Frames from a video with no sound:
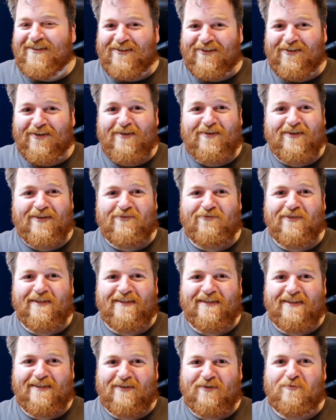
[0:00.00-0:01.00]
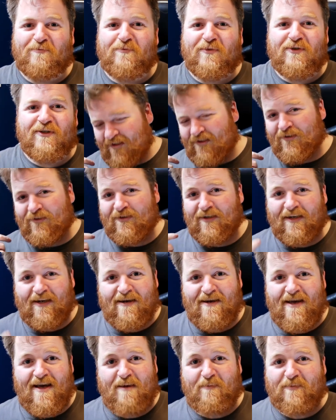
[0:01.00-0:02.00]
You know, I'm gonna ring this number, I'm gonna
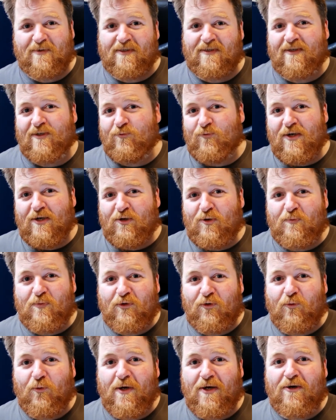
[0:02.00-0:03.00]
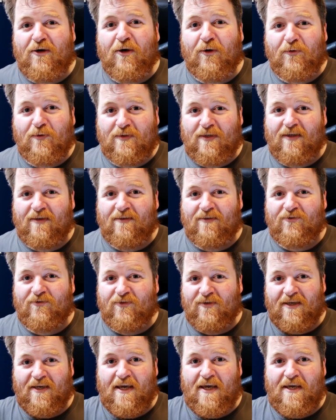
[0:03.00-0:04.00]
collapse, and I'm gonna wake up in a warehouse and there's
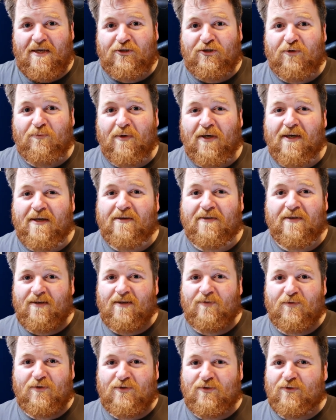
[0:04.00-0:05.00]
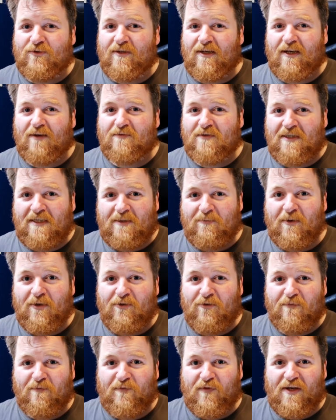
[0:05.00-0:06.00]
a cage on my head, and all of a sudden I have to eat my
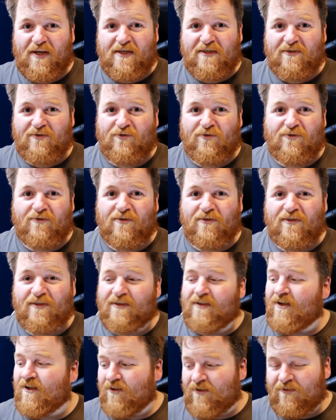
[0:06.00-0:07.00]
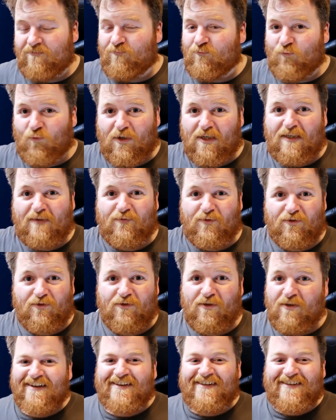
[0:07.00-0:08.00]
own face in order to get, or whatever.
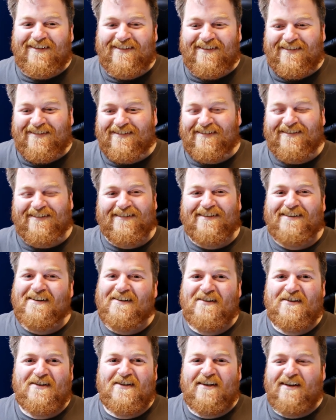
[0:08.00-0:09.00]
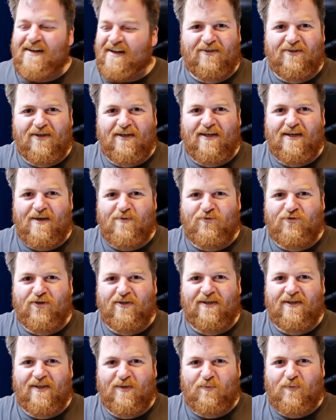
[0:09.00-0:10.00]
Okay, I'm trying
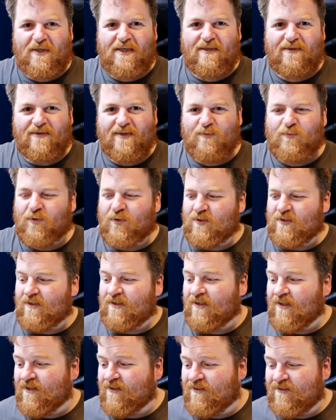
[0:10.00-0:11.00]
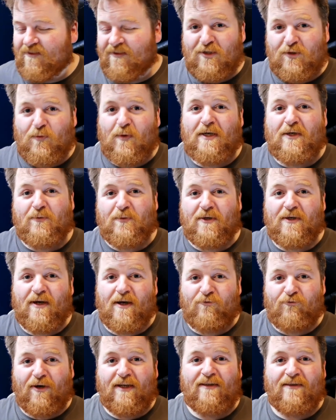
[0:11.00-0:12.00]
to like piece this puzzle together. So anyway, I
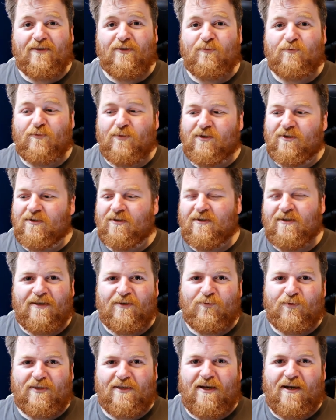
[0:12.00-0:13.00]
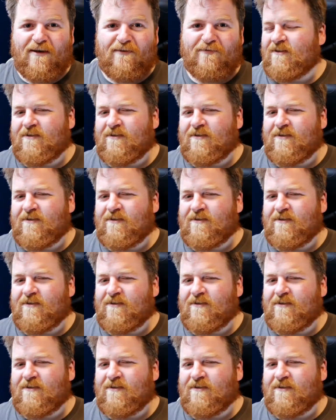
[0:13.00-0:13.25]
rang the number, it was off.